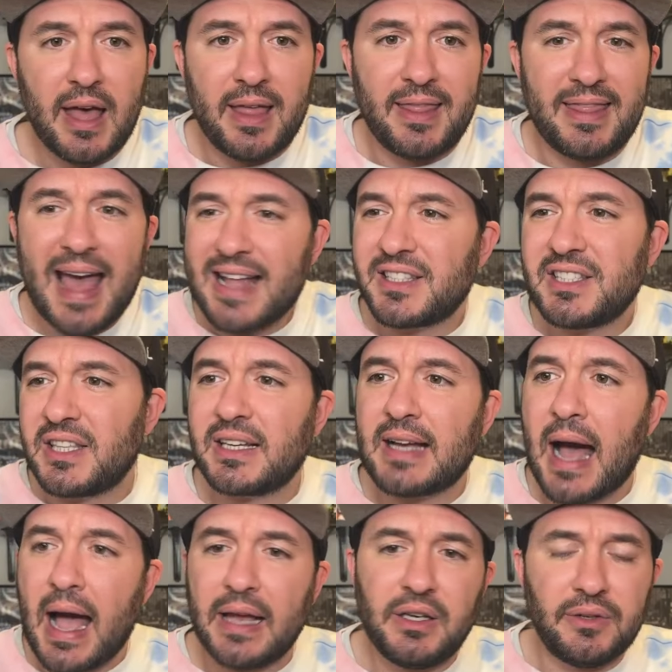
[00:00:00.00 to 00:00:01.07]
That's the
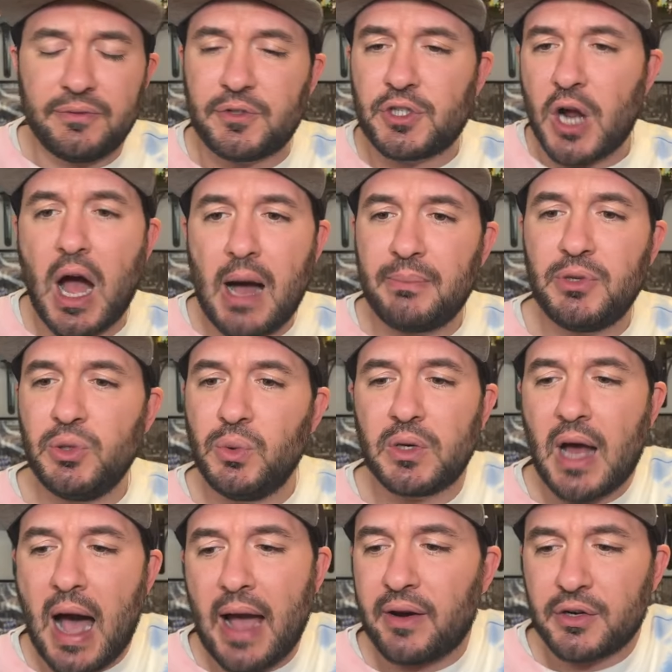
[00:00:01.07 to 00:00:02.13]
kind of job you would
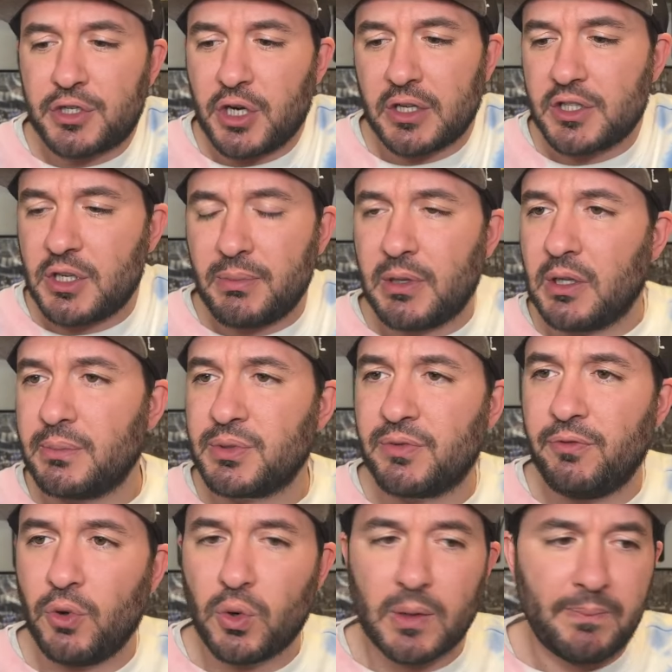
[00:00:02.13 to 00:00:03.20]
hire Chauncey Billups
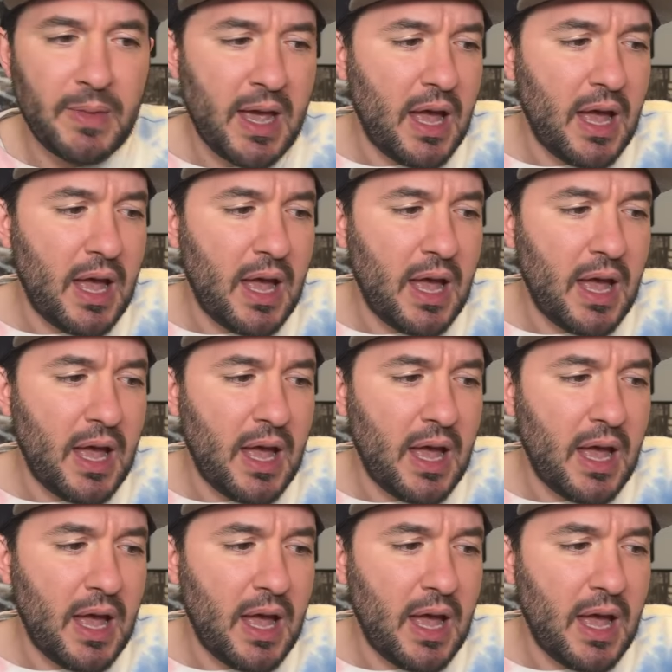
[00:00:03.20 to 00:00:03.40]
for.